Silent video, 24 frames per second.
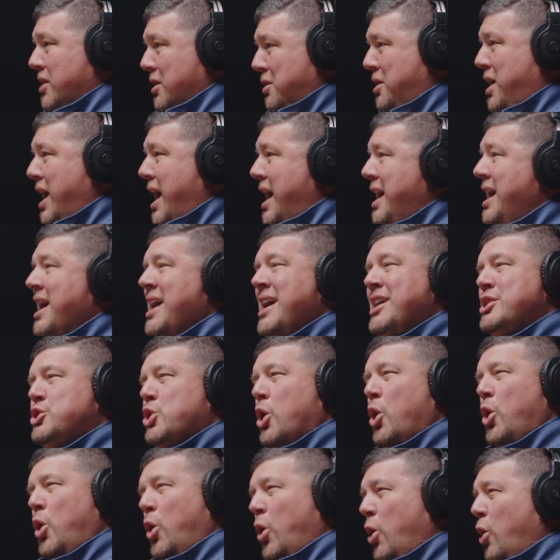Okay? It's
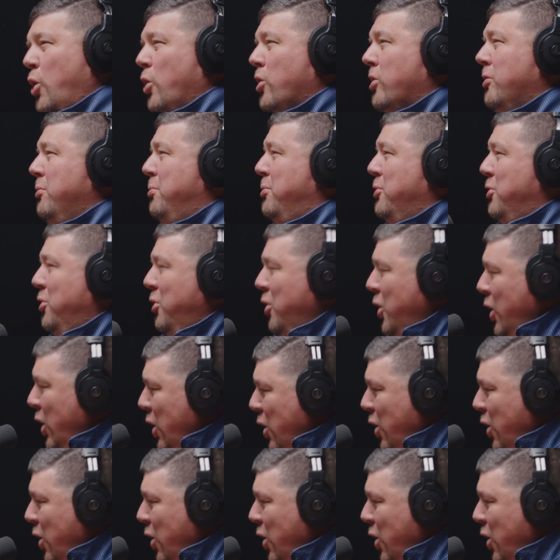a horrible,